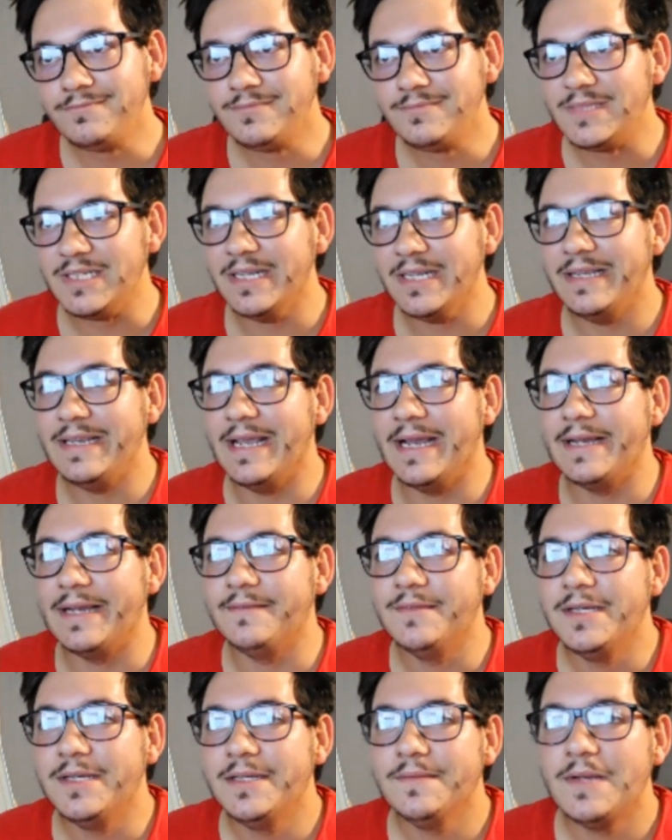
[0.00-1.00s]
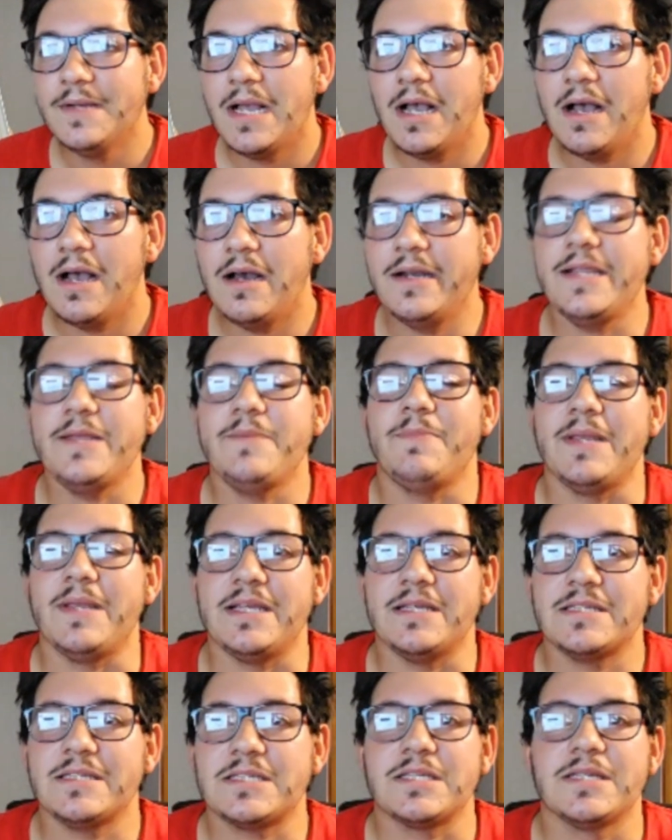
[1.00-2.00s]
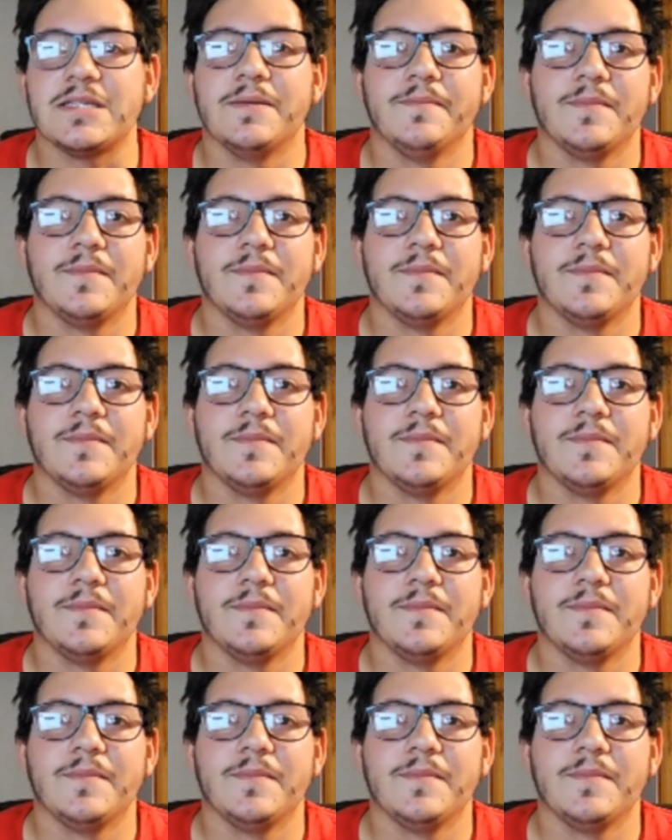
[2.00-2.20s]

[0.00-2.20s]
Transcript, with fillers: Yet, honeybees